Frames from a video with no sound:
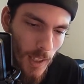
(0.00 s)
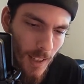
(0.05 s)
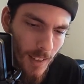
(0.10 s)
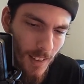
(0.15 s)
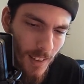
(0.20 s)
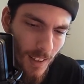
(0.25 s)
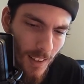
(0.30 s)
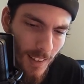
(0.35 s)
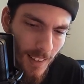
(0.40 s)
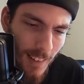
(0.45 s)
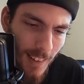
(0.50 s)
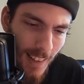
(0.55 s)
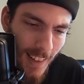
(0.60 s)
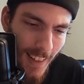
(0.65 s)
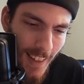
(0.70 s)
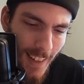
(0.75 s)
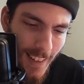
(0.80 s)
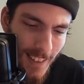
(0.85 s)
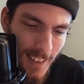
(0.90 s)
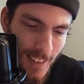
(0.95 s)
And the
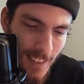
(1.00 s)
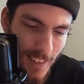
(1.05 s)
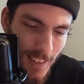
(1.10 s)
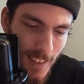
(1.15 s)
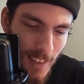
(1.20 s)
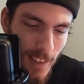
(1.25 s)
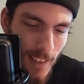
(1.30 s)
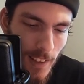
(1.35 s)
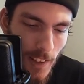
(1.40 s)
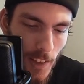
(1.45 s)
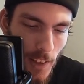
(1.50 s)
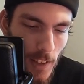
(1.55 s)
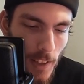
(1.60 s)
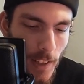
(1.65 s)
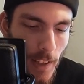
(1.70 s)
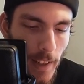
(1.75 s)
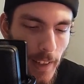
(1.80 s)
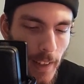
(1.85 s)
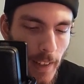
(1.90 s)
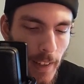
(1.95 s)
last
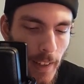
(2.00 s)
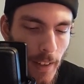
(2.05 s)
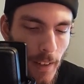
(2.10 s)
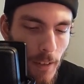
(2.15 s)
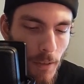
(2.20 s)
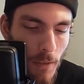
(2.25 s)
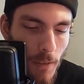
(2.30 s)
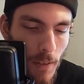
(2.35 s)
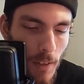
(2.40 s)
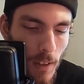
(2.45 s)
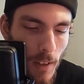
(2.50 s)
thing I have